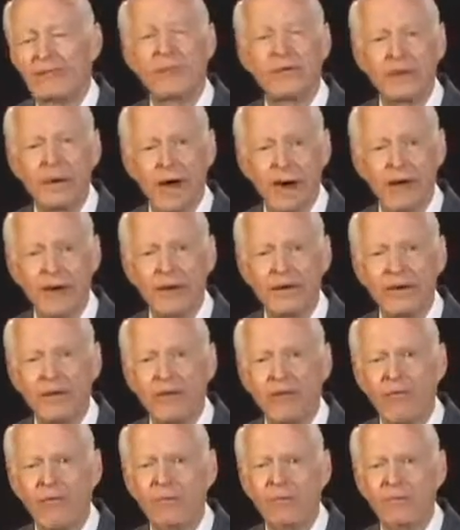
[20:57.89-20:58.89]

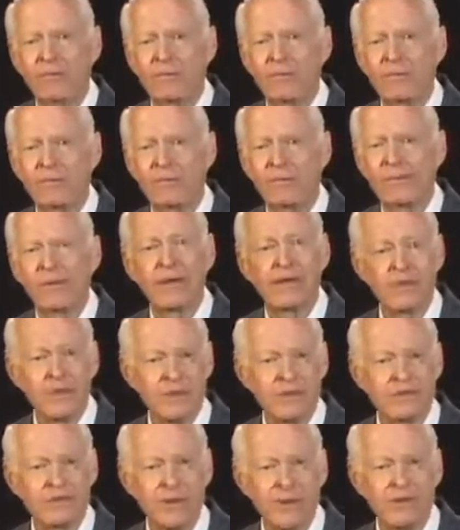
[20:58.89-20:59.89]
retired
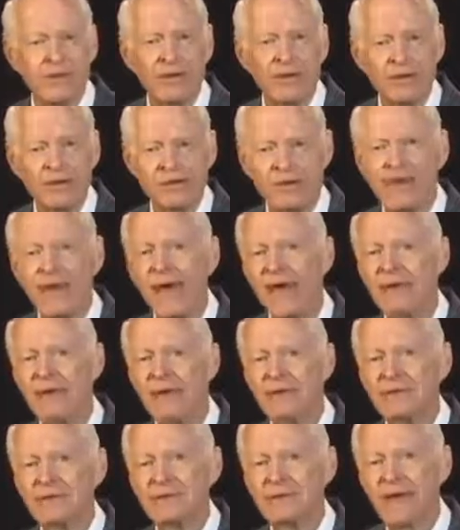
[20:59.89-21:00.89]
in their 70s and
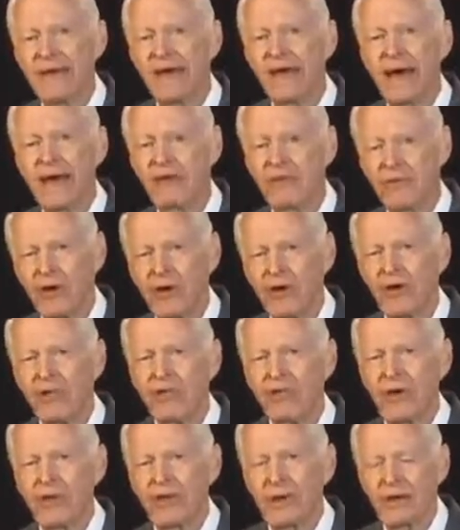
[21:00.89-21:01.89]
80s, and I
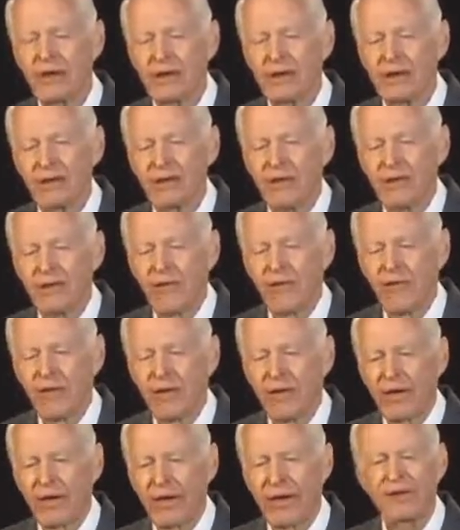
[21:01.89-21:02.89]
felt that
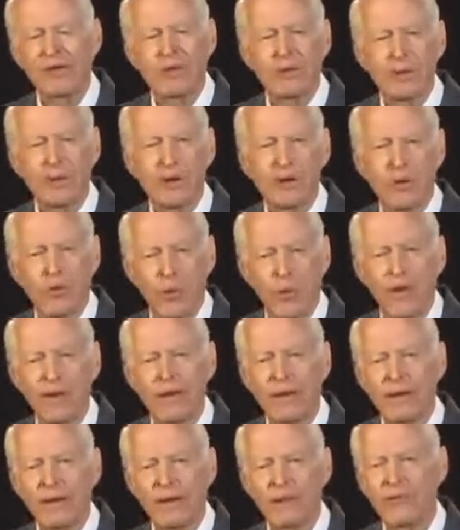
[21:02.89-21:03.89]
I should only
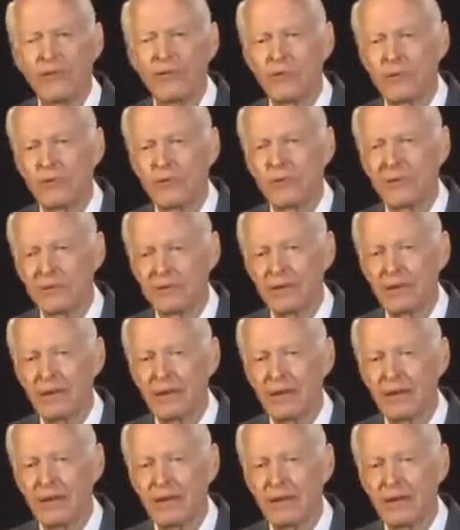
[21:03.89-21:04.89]
wait until these
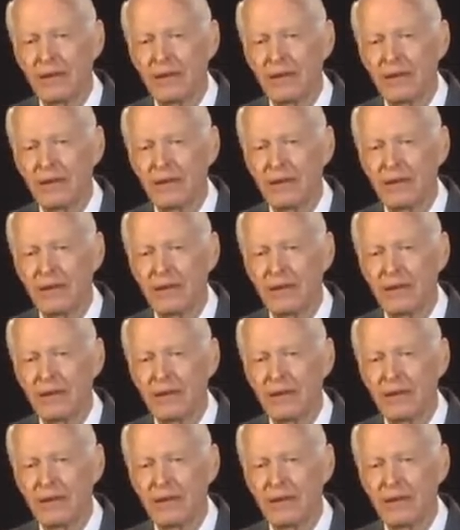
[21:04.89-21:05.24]
men